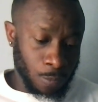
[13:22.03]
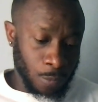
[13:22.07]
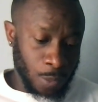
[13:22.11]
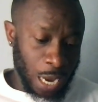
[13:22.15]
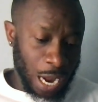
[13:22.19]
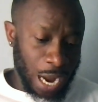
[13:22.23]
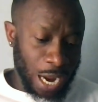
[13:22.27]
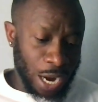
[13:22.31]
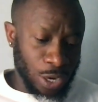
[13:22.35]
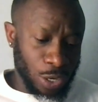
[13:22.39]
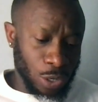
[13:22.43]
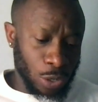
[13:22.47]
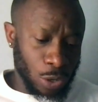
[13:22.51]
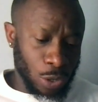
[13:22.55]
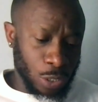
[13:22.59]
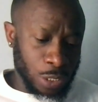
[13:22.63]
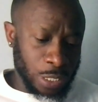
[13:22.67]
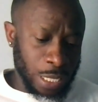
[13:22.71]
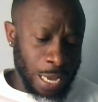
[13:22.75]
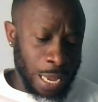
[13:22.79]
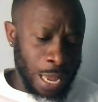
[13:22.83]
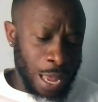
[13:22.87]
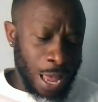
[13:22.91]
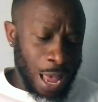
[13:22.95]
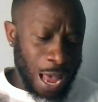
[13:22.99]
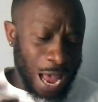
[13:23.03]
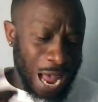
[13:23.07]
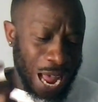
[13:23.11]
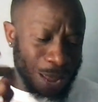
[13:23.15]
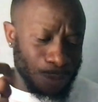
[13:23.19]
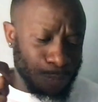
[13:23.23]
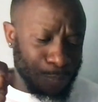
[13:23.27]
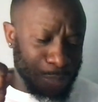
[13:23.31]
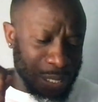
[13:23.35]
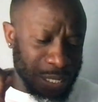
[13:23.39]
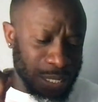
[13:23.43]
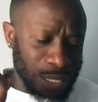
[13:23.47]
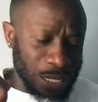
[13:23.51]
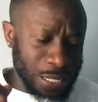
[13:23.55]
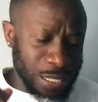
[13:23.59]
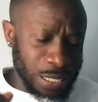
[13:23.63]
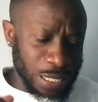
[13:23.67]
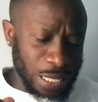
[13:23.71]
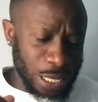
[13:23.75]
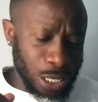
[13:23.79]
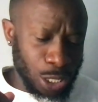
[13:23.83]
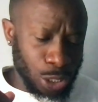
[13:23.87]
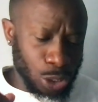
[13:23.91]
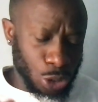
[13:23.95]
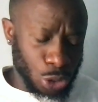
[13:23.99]
I hear the Lord say, I
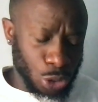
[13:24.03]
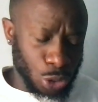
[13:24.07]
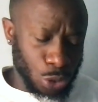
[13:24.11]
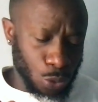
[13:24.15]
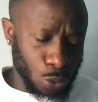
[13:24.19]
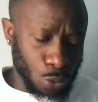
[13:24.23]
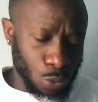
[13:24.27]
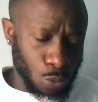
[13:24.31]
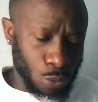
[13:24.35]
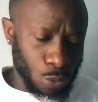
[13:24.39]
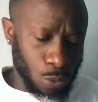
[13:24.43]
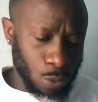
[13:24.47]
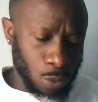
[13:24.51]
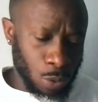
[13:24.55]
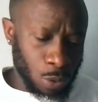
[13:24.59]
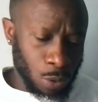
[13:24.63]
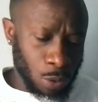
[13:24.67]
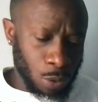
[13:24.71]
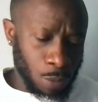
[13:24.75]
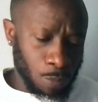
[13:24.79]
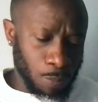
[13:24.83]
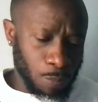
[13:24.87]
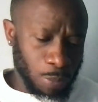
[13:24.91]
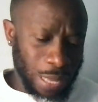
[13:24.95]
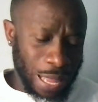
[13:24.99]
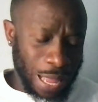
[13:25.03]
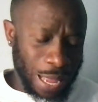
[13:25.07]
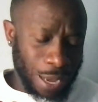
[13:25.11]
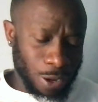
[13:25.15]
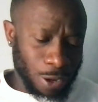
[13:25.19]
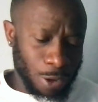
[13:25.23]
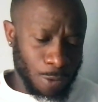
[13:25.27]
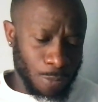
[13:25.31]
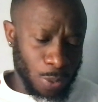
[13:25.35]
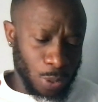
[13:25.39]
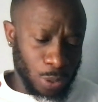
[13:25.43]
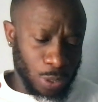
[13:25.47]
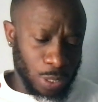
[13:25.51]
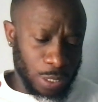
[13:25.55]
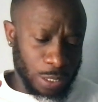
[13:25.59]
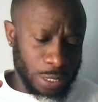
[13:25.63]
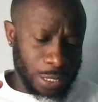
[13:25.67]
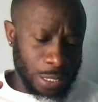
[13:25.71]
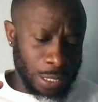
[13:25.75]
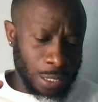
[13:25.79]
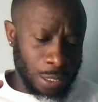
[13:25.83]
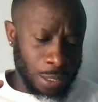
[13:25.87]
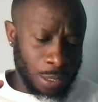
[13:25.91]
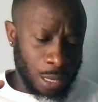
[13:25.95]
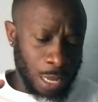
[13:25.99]
beseech you, black
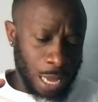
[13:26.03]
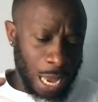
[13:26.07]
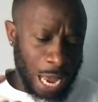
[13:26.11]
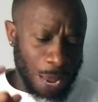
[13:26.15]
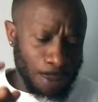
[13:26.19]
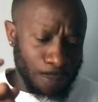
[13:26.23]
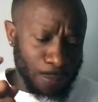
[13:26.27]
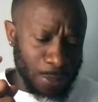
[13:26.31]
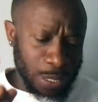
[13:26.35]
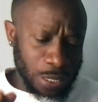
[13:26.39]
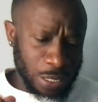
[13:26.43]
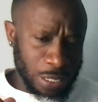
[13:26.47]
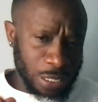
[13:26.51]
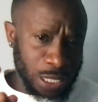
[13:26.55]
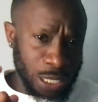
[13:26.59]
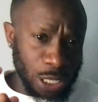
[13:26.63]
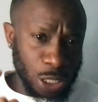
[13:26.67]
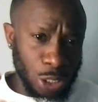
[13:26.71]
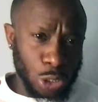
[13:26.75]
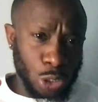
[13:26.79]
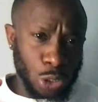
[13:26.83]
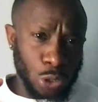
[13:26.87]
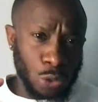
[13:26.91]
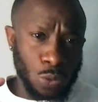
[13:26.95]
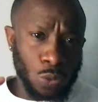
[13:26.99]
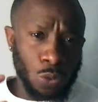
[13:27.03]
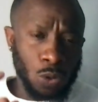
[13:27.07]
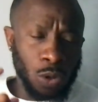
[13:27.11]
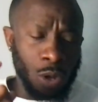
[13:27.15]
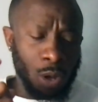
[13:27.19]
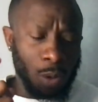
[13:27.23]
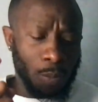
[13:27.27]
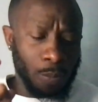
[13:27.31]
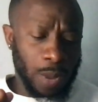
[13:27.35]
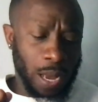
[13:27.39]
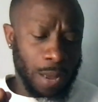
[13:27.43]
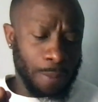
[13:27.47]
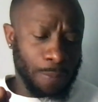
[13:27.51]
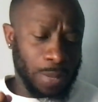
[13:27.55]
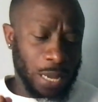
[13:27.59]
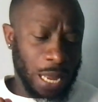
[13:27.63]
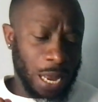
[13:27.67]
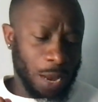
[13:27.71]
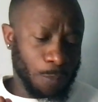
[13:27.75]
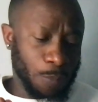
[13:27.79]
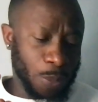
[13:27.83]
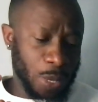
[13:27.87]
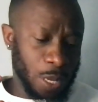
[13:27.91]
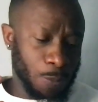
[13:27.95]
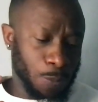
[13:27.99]
community. I beseech you, my
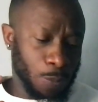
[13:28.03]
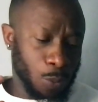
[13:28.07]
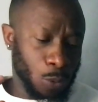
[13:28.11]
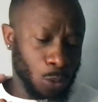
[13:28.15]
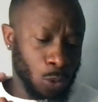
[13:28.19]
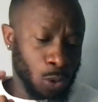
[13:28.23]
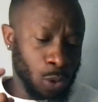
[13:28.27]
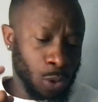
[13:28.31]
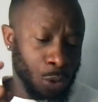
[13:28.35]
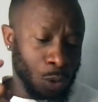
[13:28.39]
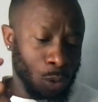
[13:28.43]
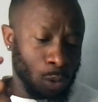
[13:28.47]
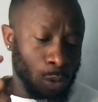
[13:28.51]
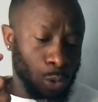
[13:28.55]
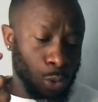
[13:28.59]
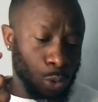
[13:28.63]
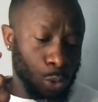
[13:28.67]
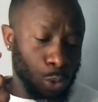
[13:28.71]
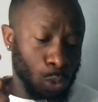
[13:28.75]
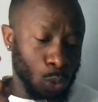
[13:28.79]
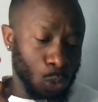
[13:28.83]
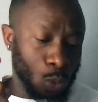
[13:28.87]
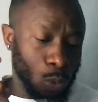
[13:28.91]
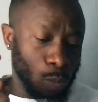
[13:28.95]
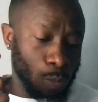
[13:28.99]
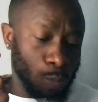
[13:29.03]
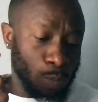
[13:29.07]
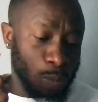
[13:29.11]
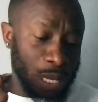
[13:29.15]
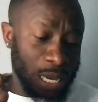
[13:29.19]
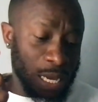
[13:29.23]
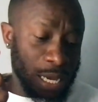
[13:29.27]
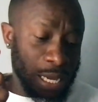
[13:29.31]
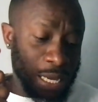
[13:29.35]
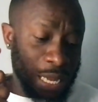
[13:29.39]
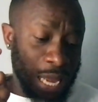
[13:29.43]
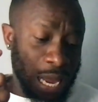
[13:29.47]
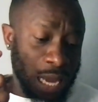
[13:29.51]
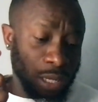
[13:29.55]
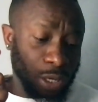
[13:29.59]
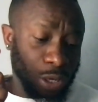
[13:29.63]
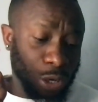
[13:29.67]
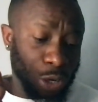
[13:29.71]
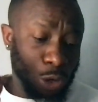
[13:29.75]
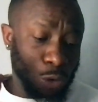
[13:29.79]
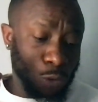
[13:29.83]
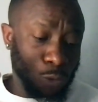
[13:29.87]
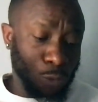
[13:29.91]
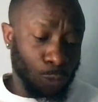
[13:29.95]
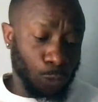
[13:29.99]
black people. You be not
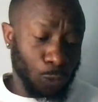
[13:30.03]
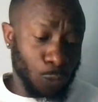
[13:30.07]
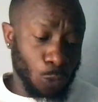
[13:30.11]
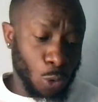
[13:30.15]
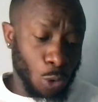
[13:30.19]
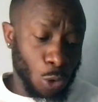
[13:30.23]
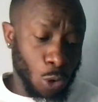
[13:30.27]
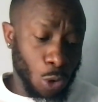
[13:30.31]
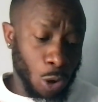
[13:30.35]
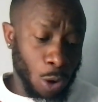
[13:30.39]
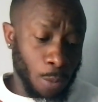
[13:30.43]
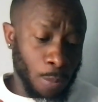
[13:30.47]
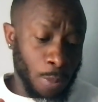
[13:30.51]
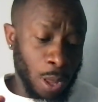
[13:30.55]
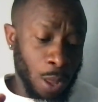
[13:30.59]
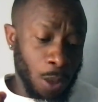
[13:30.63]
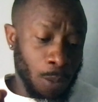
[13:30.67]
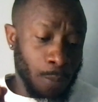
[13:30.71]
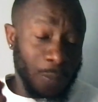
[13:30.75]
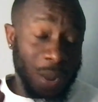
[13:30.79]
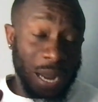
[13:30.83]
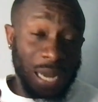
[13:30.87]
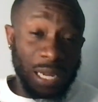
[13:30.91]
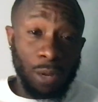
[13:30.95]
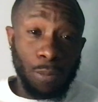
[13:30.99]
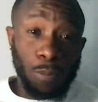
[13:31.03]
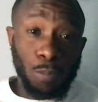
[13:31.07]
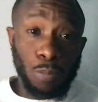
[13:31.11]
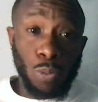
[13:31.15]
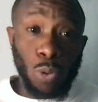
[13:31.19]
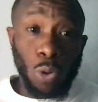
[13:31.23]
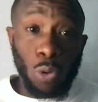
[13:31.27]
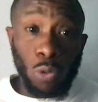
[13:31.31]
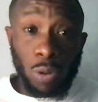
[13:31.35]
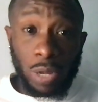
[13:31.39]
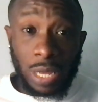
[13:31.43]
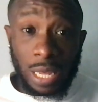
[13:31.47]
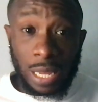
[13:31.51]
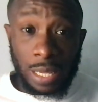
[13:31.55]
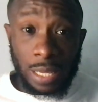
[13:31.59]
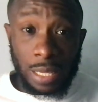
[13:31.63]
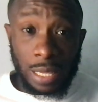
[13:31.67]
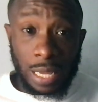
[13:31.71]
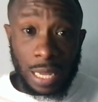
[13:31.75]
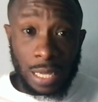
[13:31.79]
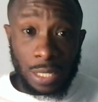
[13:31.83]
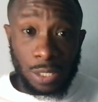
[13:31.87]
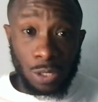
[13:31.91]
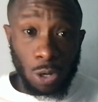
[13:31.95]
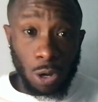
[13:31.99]
conformed by the
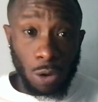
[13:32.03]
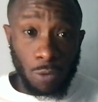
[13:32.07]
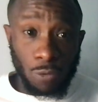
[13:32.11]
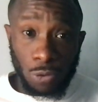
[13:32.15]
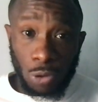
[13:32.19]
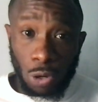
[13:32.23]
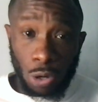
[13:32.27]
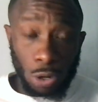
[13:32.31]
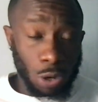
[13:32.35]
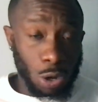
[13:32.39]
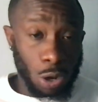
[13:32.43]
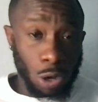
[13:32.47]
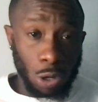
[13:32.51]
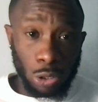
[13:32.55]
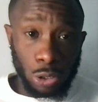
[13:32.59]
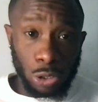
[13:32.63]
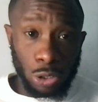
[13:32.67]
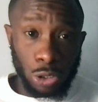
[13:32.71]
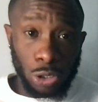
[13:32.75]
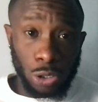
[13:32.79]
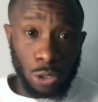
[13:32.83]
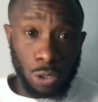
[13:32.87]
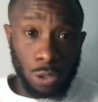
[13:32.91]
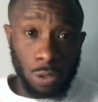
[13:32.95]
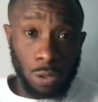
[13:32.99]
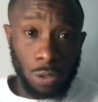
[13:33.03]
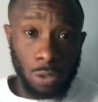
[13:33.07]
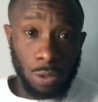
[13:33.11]
brokenness of your culture.